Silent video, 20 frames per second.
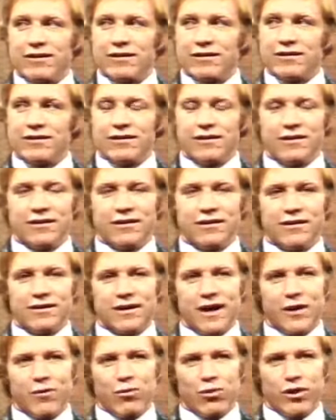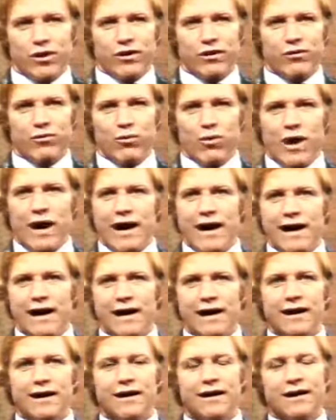And uh, I wondered
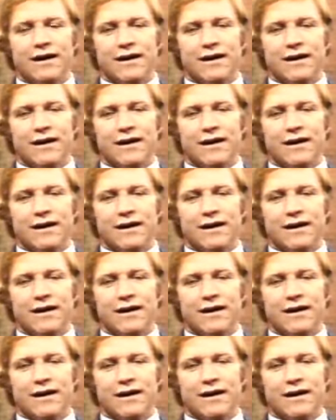why